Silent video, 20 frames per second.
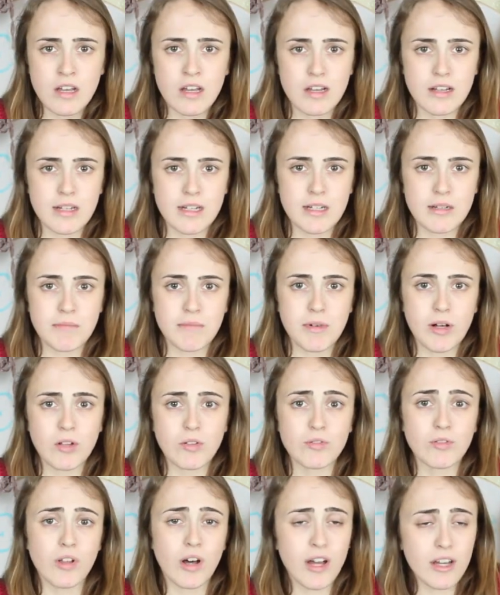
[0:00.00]
Um, a
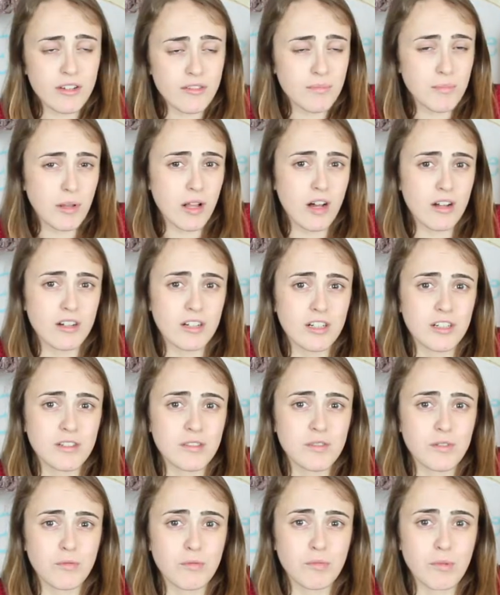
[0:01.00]
lot of
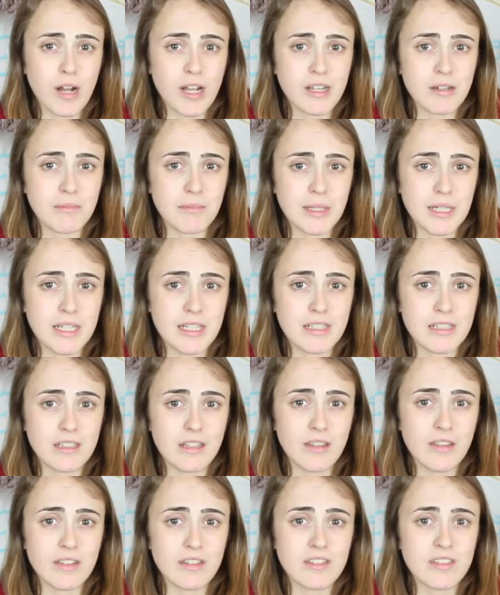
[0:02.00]
bloggers recommend
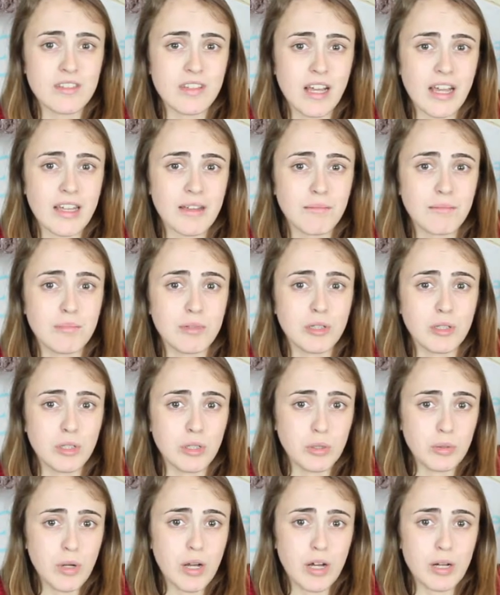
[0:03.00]
the site
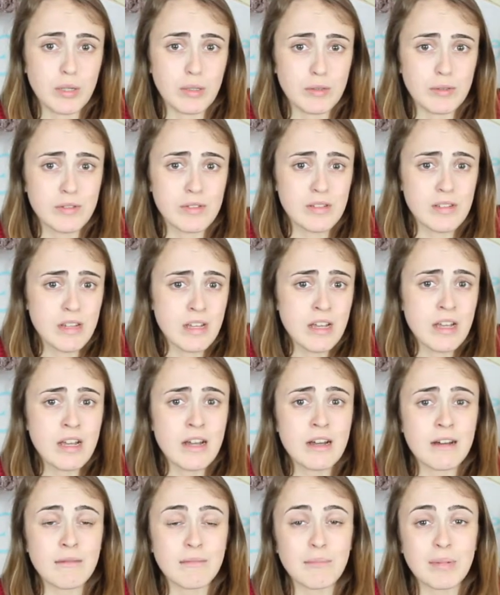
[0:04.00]
Bluehost,
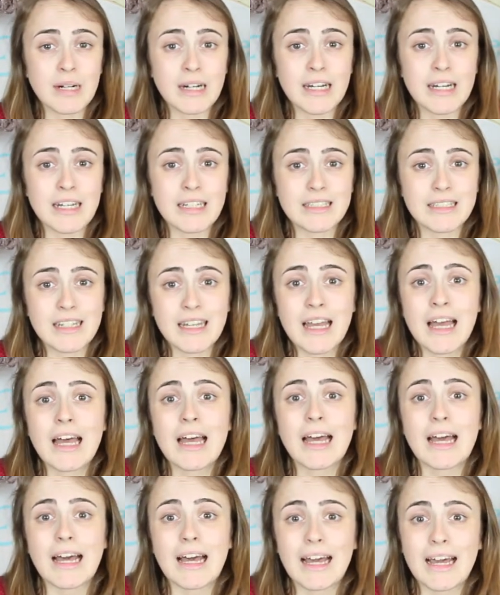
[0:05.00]
but
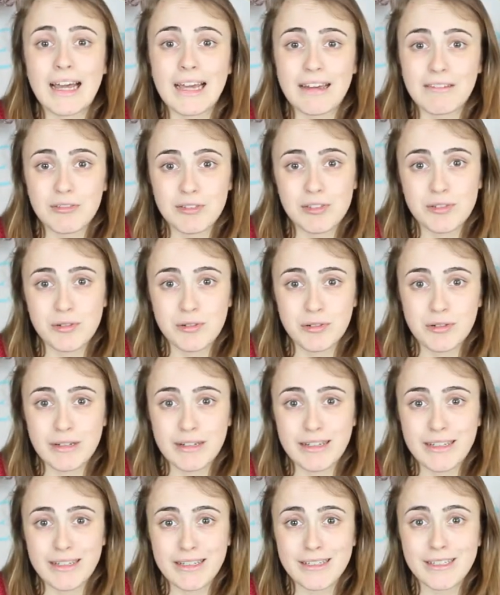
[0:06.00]
I have a
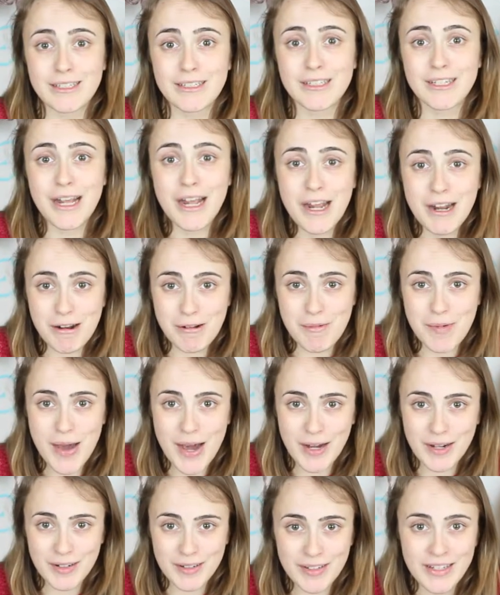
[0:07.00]
story to share
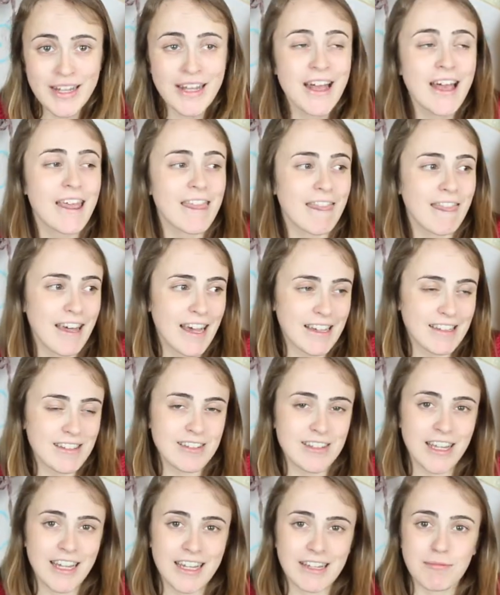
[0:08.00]
about that
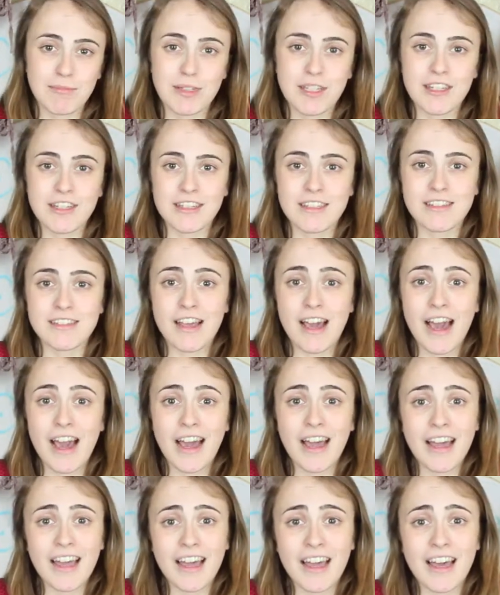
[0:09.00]
site because
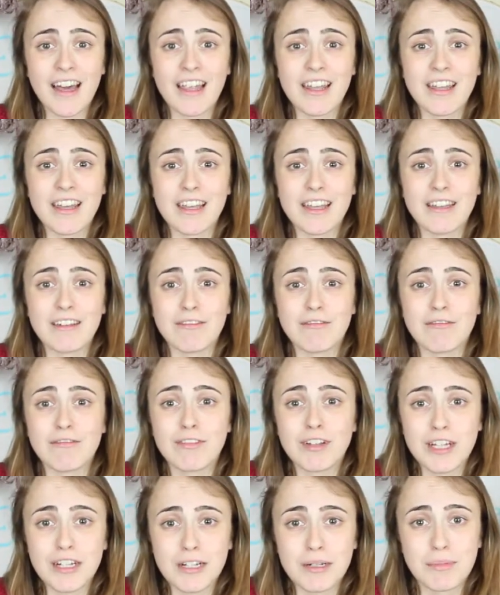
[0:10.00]
I had a
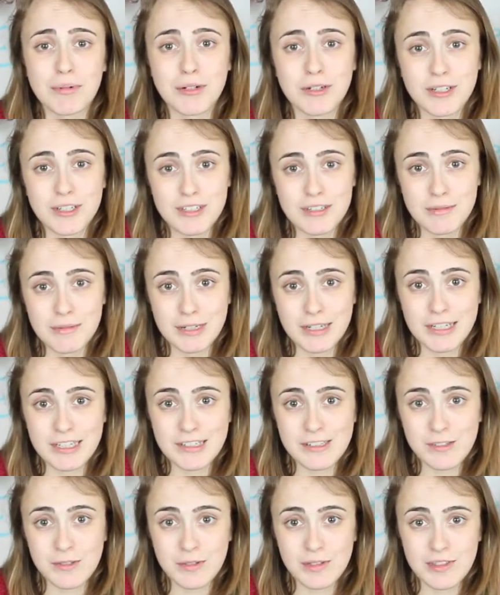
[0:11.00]
very poor
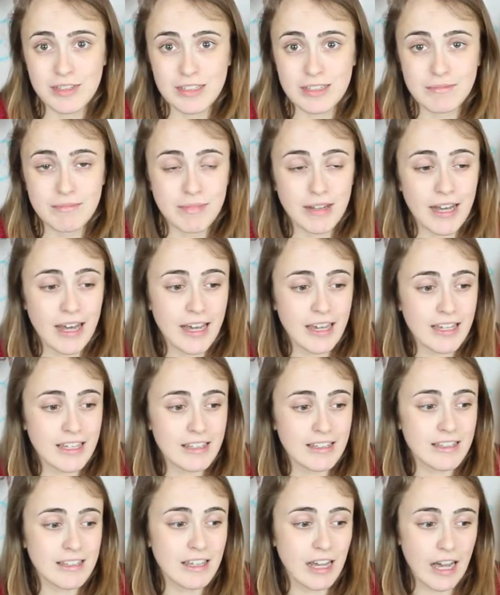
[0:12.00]
experience with them.
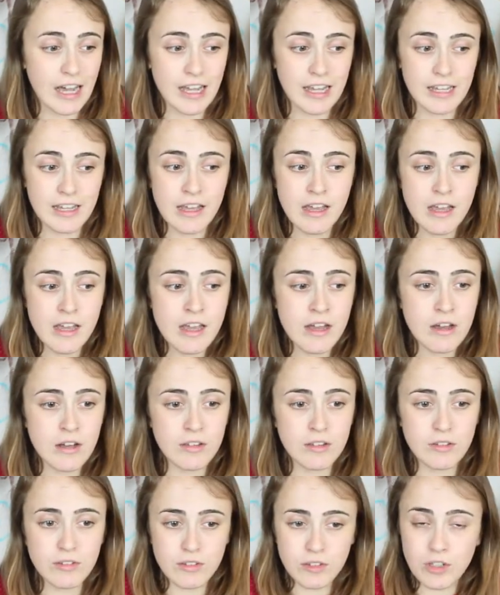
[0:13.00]
I, I
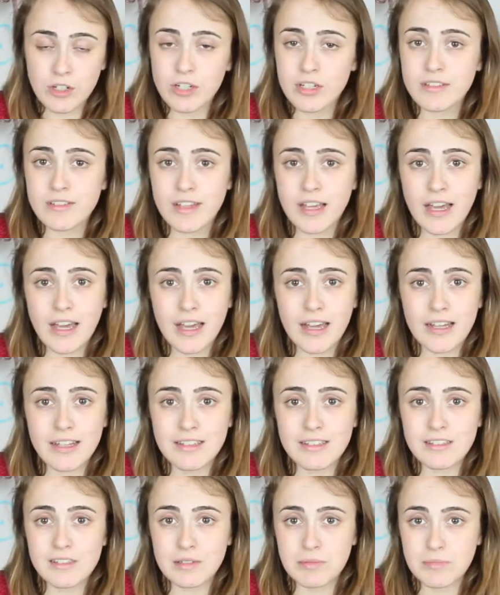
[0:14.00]
looked
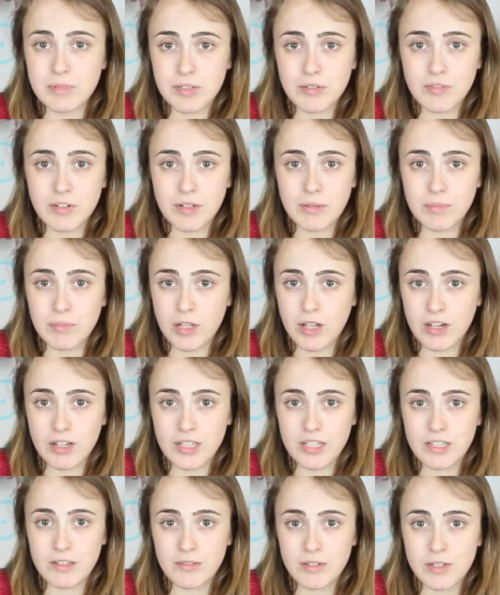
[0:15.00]
at some different
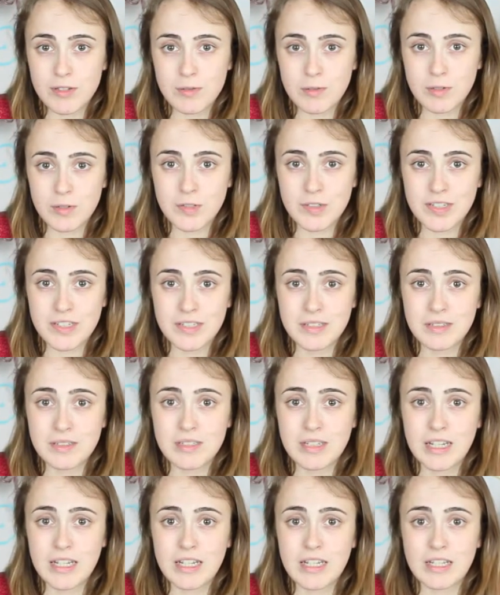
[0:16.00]
blogging
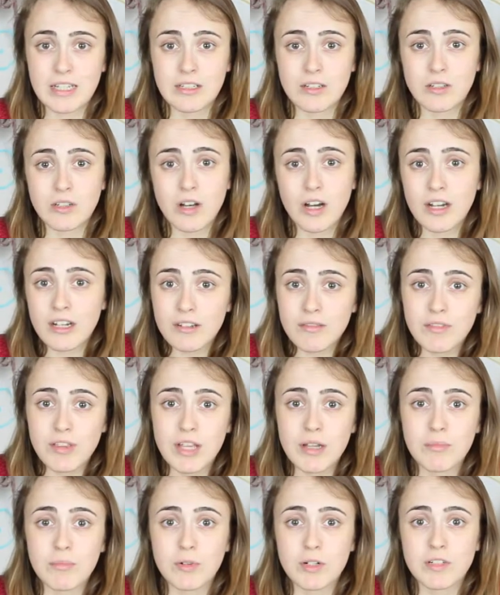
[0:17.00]
resources and a lot of
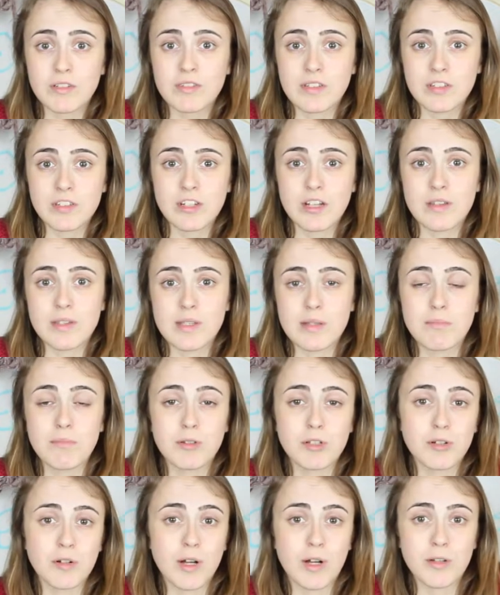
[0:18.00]
them were suggesting
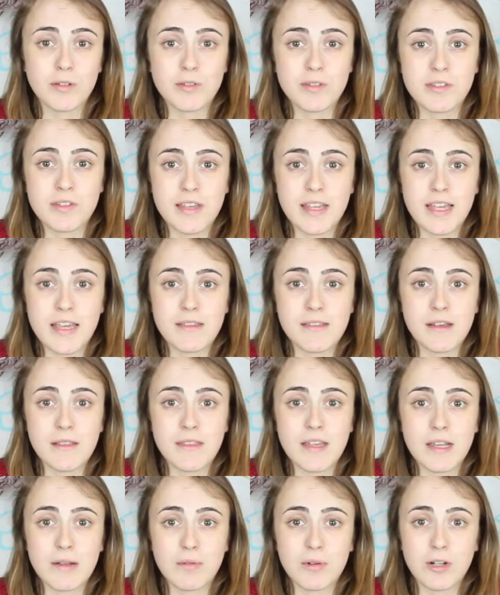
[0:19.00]
Bluehost saying that
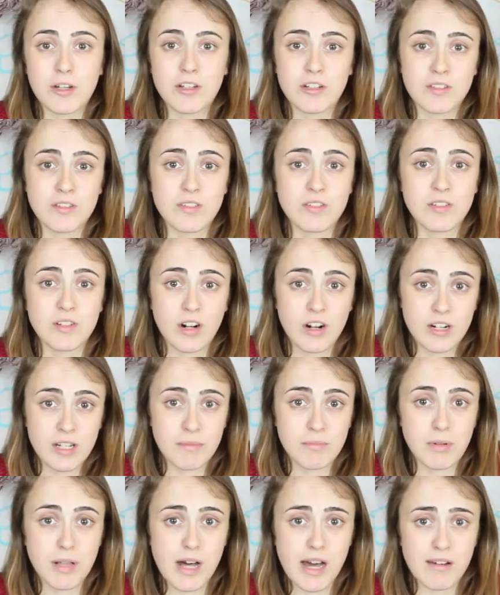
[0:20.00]
they were a good
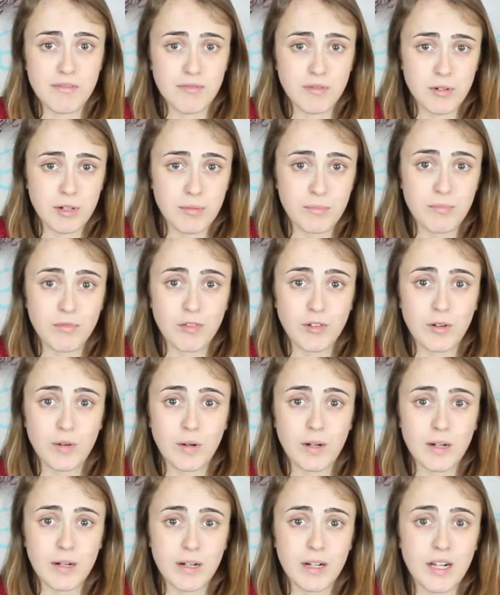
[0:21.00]
starting platform
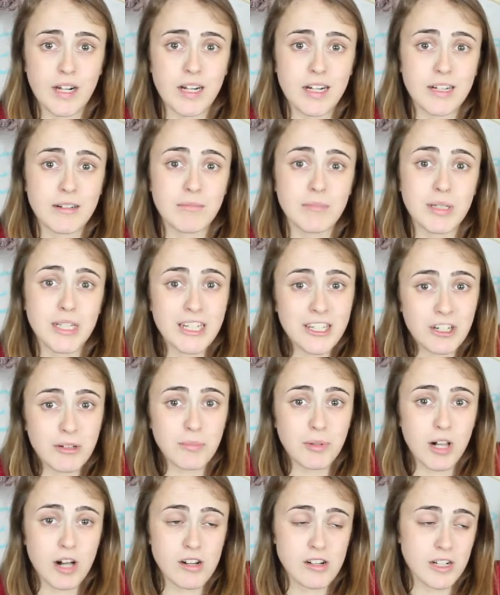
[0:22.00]
for um, beginner
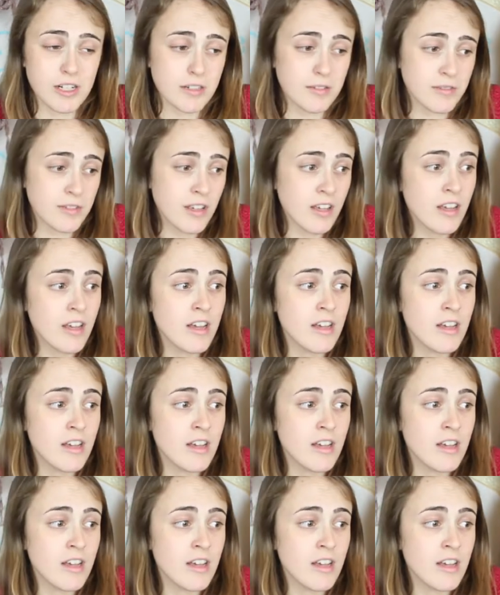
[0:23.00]
bloggers.